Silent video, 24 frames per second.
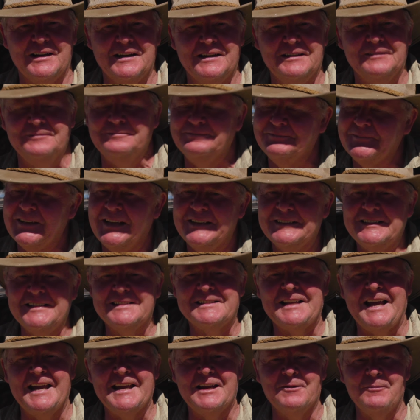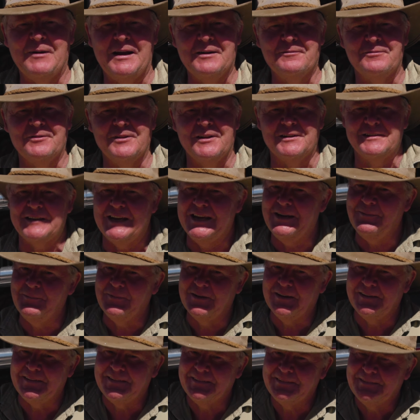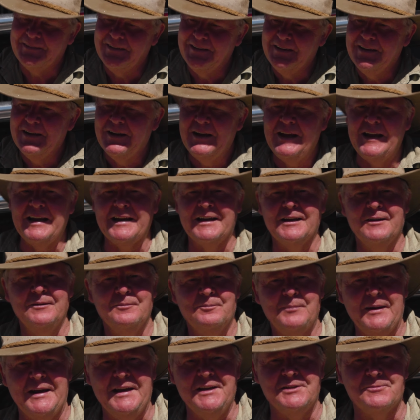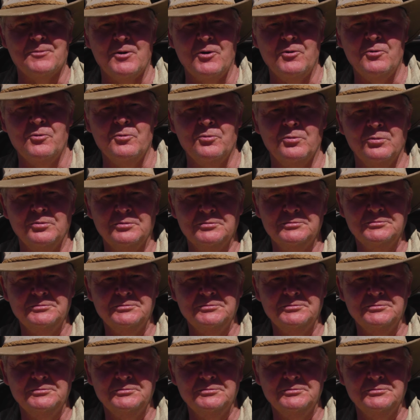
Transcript: know, she's taking one for the team, because, heck, bees rule.